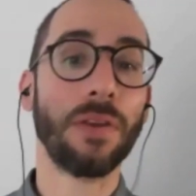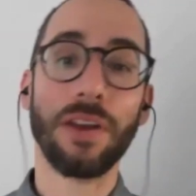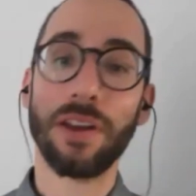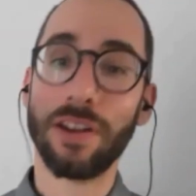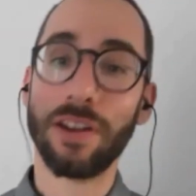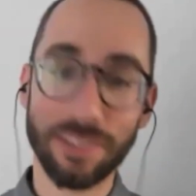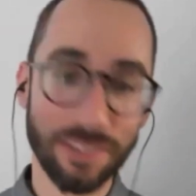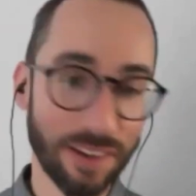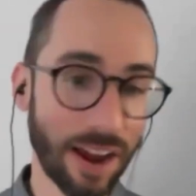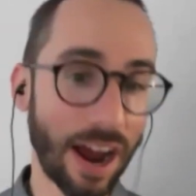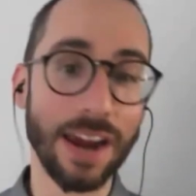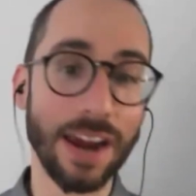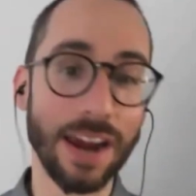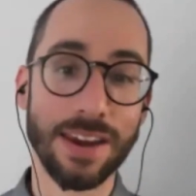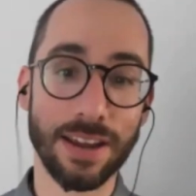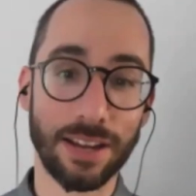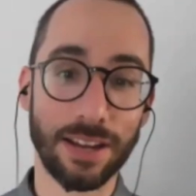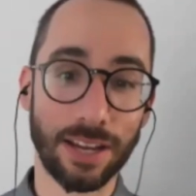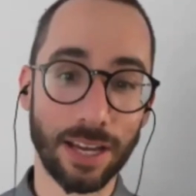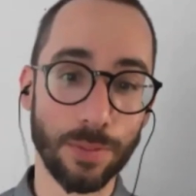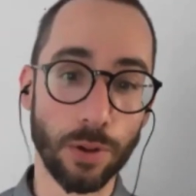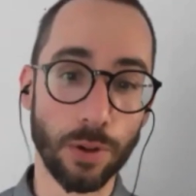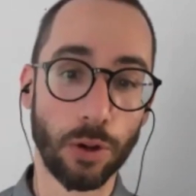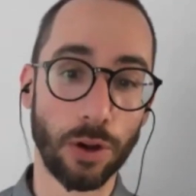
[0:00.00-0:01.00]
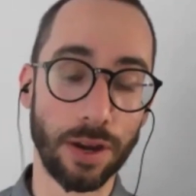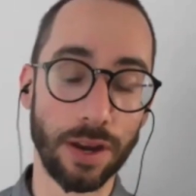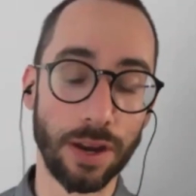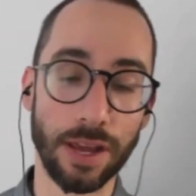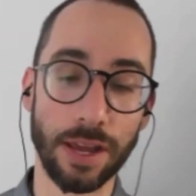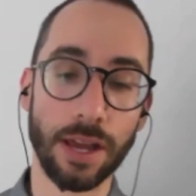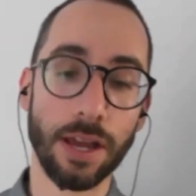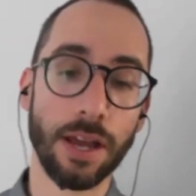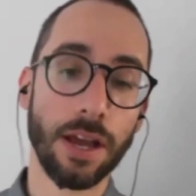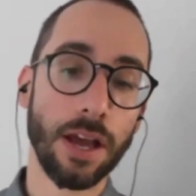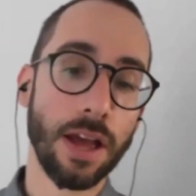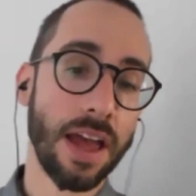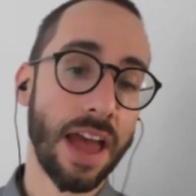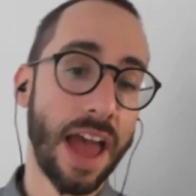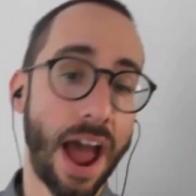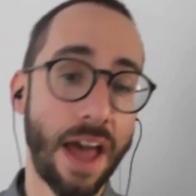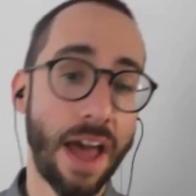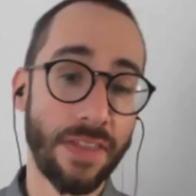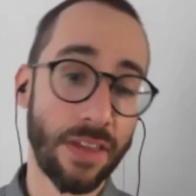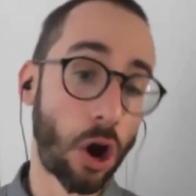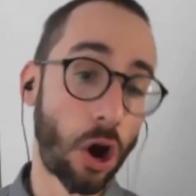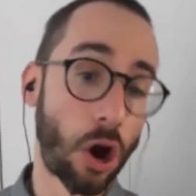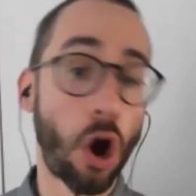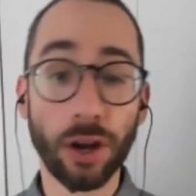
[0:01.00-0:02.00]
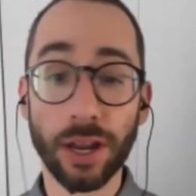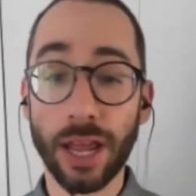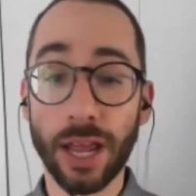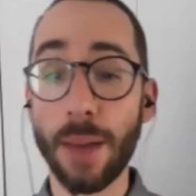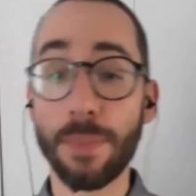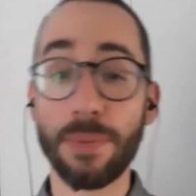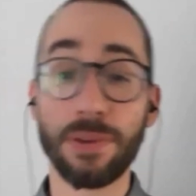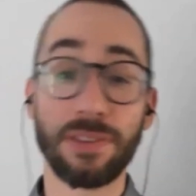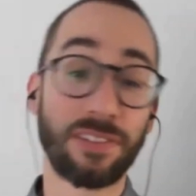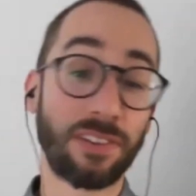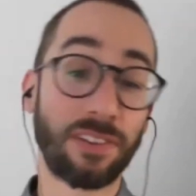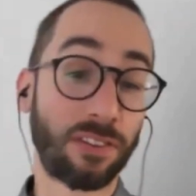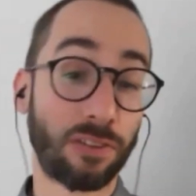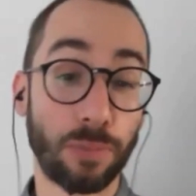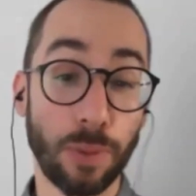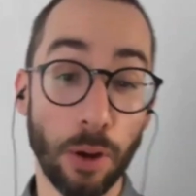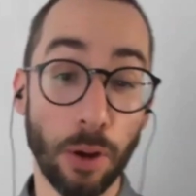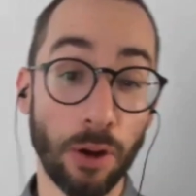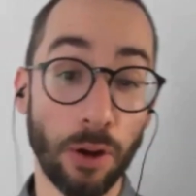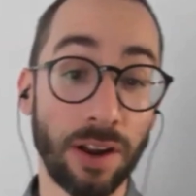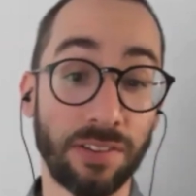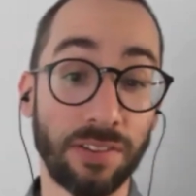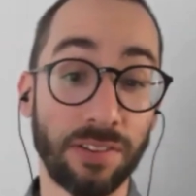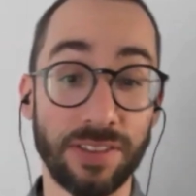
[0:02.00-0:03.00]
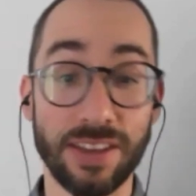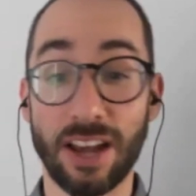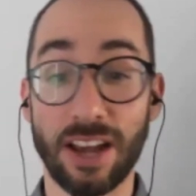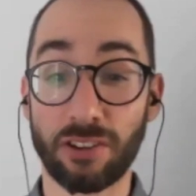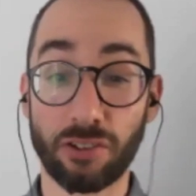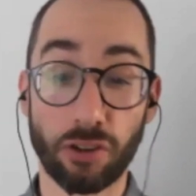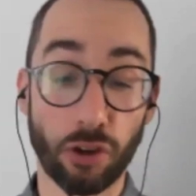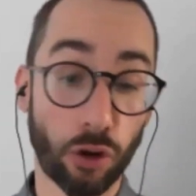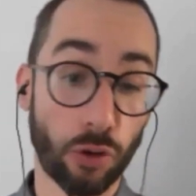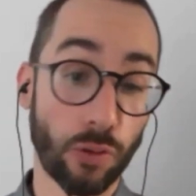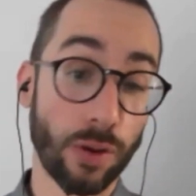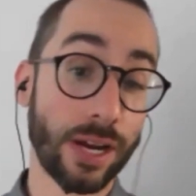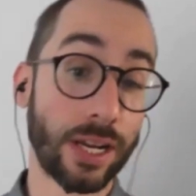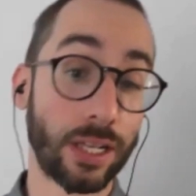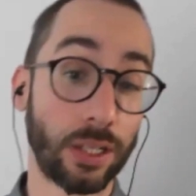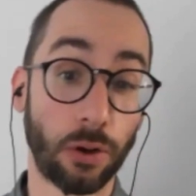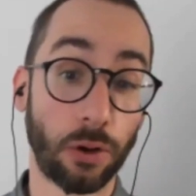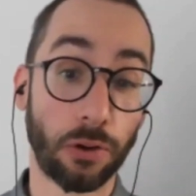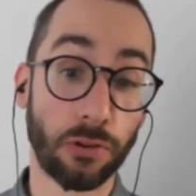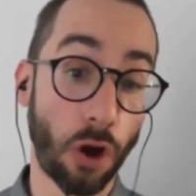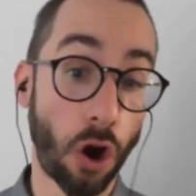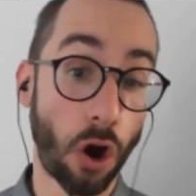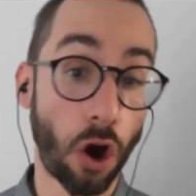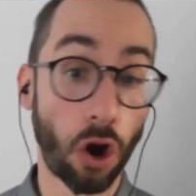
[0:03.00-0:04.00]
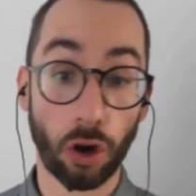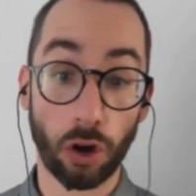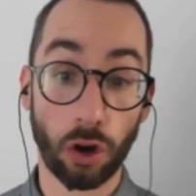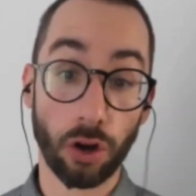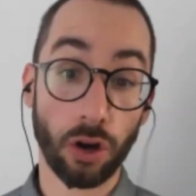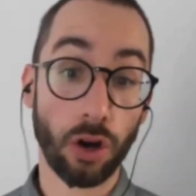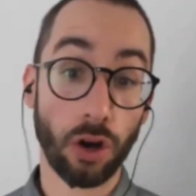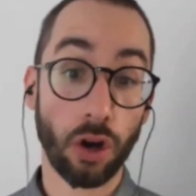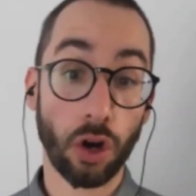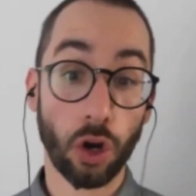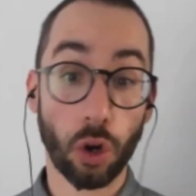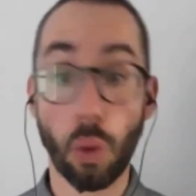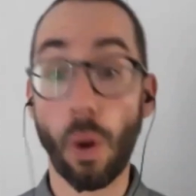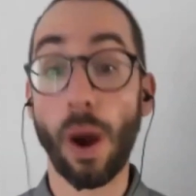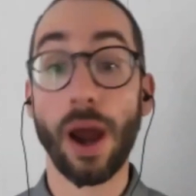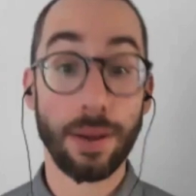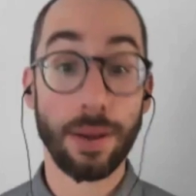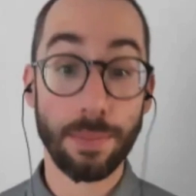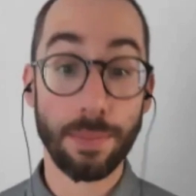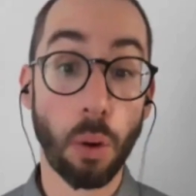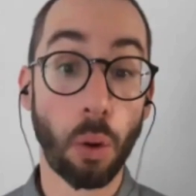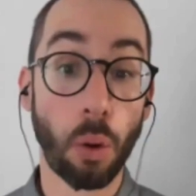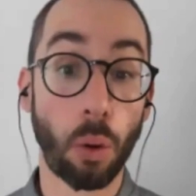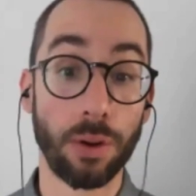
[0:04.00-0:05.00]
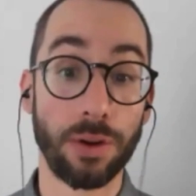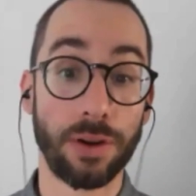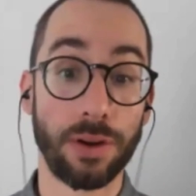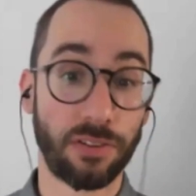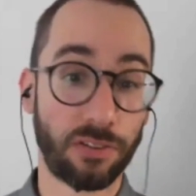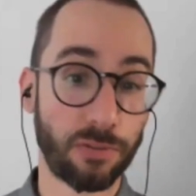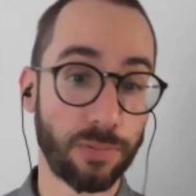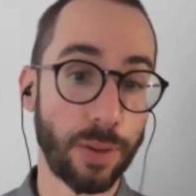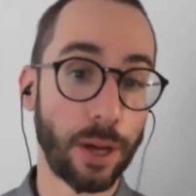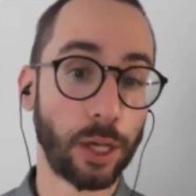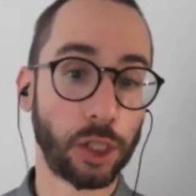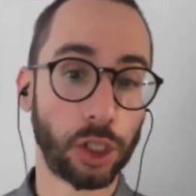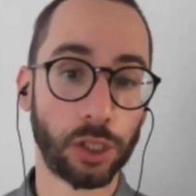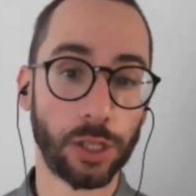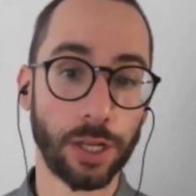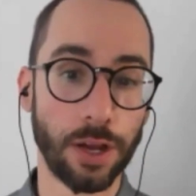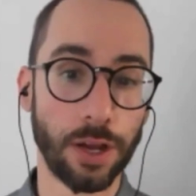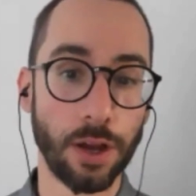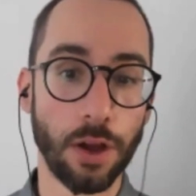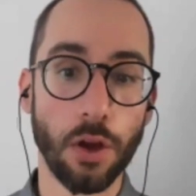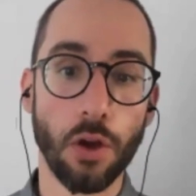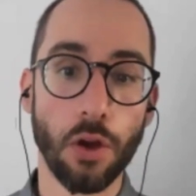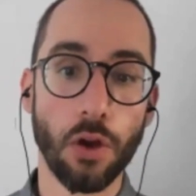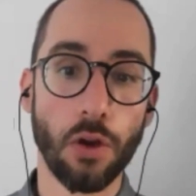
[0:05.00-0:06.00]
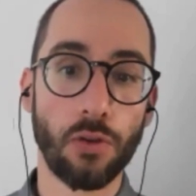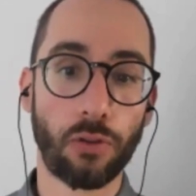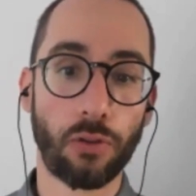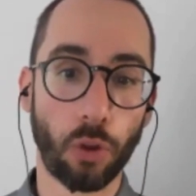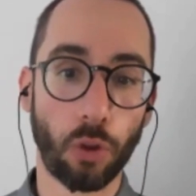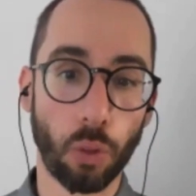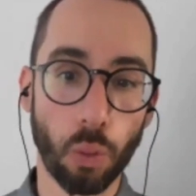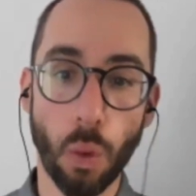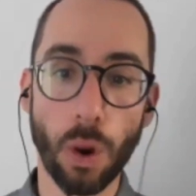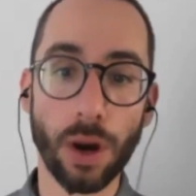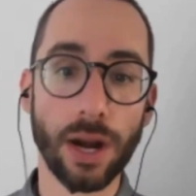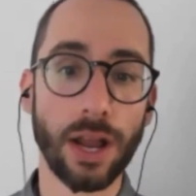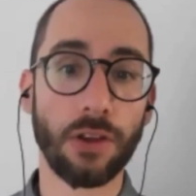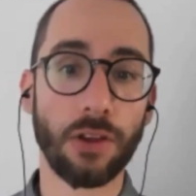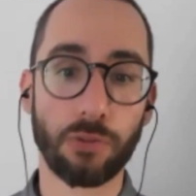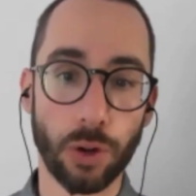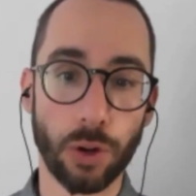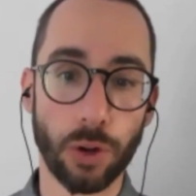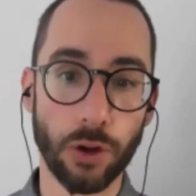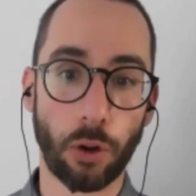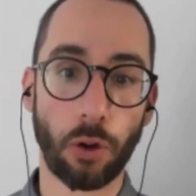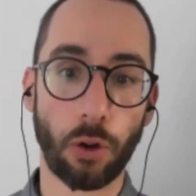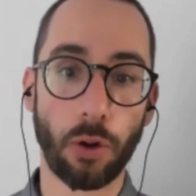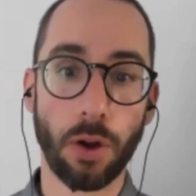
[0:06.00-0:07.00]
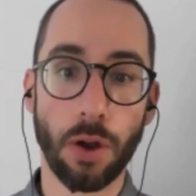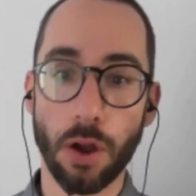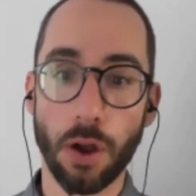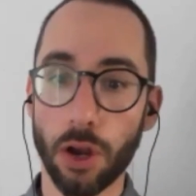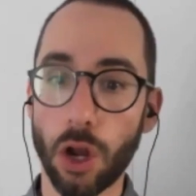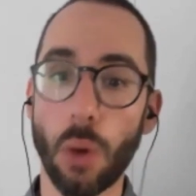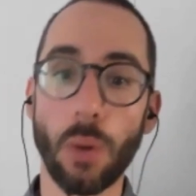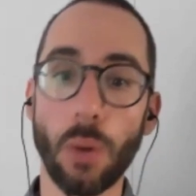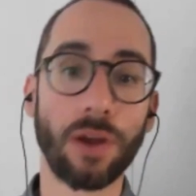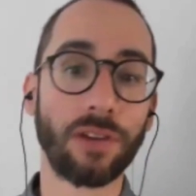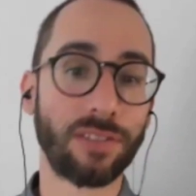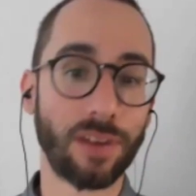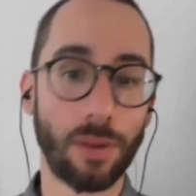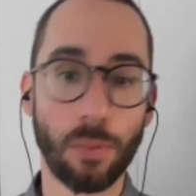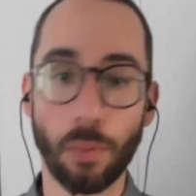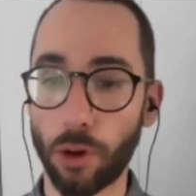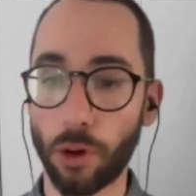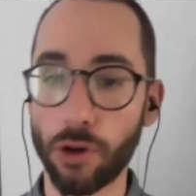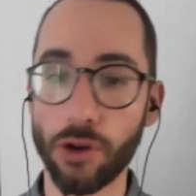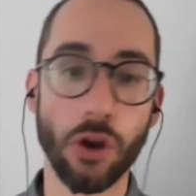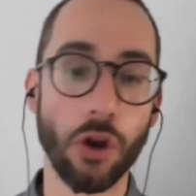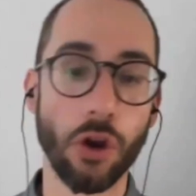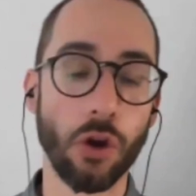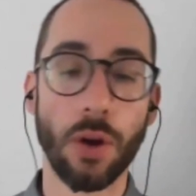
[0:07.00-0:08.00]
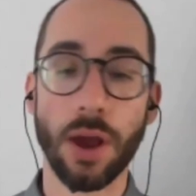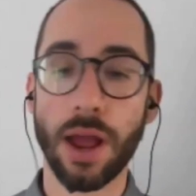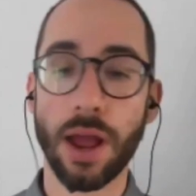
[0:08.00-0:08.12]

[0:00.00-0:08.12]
tight-knit community, and that on-campus experience, the extracurriculars are quite important, especially for 1Ls when you're going somewhere new,